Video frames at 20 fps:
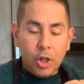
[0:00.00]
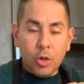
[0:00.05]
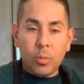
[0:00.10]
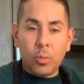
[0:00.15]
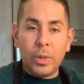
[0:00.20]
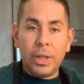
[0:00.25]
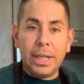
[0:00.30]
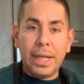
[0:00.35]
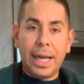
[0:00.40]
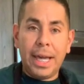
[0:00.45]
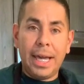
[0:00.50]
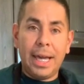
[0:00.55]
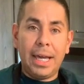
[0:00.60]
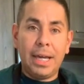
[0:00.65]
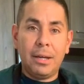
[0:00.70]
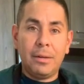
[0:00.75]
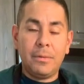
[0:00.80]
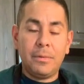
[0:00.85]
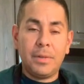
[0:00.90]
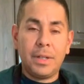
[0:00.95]
We
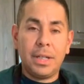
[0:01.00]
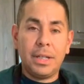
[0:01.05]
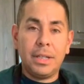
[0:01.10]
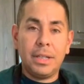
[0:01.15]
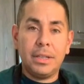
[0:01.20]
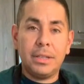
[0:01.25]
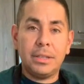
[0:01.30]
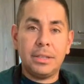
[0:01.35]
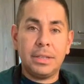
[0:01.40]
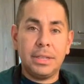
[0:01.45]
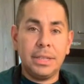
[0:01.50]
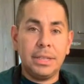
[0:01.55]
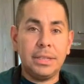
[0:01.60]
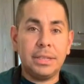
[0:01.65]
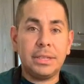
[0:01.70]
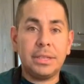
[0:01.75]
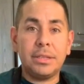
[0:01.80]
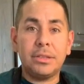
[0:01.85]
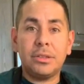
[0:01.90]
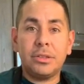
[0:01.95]
have these
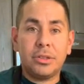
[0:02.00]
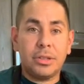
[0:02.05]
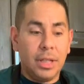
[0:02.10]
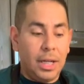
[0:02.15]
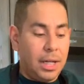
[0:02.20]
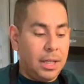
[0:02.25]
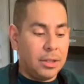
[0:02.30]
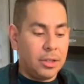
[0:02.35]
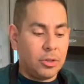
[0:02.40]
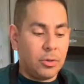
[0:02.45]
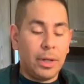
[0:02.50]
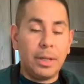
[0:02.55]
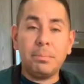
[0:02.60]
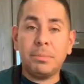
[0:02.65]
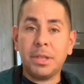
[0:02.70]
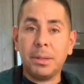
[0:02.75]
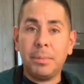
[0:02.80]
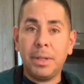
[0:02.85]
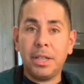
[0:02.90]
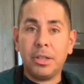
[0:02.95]
grape
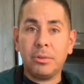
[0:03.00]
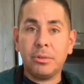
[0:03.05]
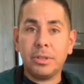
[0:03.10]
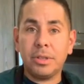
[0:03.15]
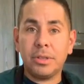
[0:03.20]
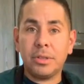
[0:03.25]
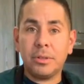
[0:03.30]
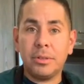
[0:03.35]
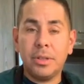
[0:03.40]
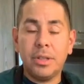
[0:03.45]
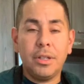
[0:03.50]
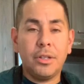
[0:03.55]
tomatoes.